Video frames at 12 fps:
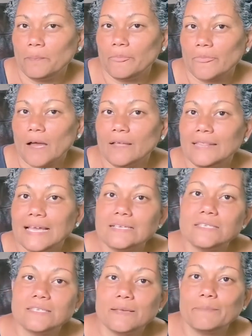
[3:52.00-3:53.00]

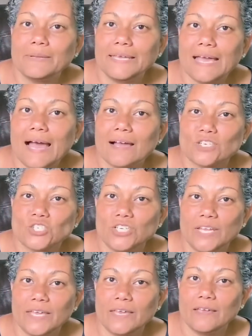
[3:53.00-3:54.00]
unless somebody
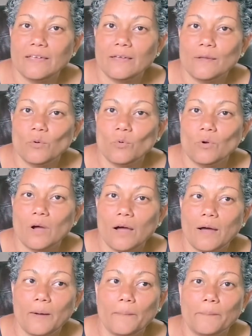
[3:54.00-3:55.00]
actually
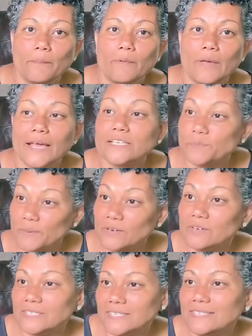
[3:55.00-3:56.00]

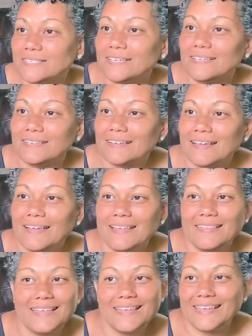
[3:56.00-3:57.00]
experiences it.
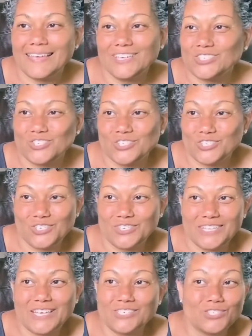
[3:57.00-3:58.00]
It's just,
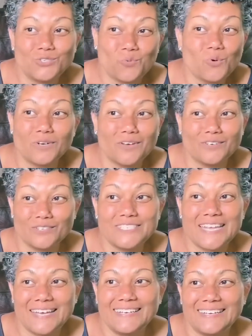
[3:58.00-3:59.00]
they just won't
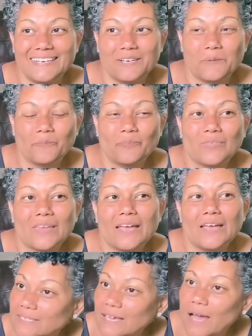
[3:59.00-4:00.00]
understand it. I